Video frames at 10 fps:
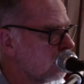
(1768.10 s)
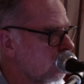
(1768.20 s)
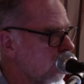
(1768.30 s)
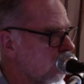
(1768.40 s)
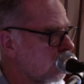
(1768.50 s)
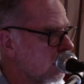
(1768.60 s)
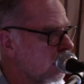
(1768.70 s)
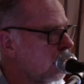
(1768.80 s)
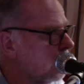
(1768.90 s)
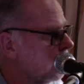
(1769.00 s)
originally,
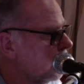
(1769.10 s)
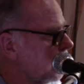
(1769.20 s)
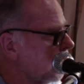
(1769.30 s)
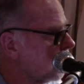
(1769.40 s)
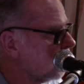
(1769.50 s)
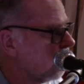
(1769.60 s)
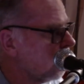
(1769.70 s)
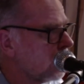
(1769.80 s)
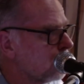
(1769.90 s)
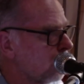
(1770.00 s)
it
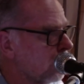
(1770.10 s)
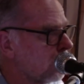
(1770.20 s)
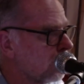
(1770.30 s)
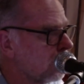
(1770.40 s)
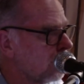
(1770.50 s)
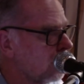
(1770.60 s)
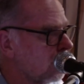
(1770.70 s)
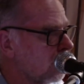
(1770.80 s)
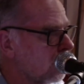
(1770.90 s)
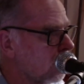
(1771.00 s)
aligns with
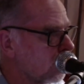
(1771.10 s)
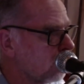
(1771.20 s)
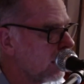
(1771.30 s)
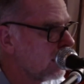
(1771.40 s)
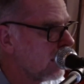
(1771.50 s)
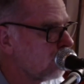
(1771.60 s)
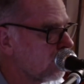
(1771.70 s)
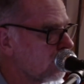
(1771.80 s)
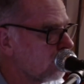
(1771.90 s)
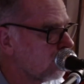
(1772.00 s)
contemplating dhammas.